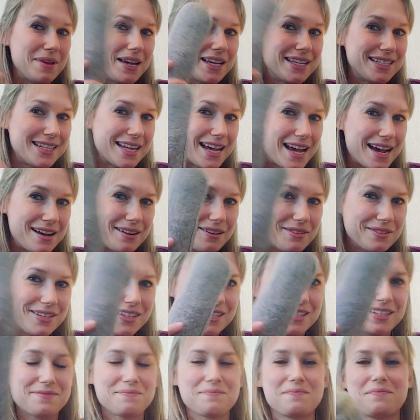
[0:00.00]
make
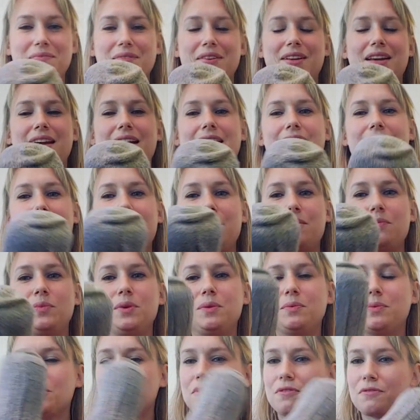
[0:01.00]
sounds, and
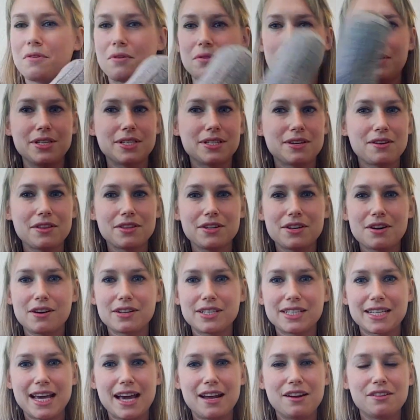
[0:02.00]
we will throw these in all the
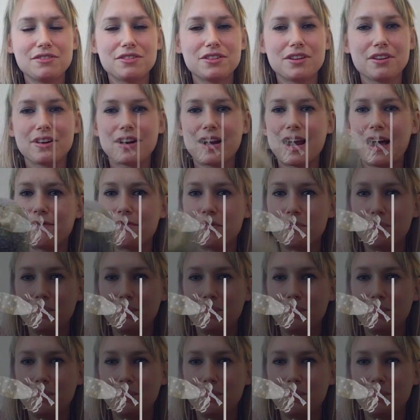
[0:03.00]
dog's kennels. They're gonna have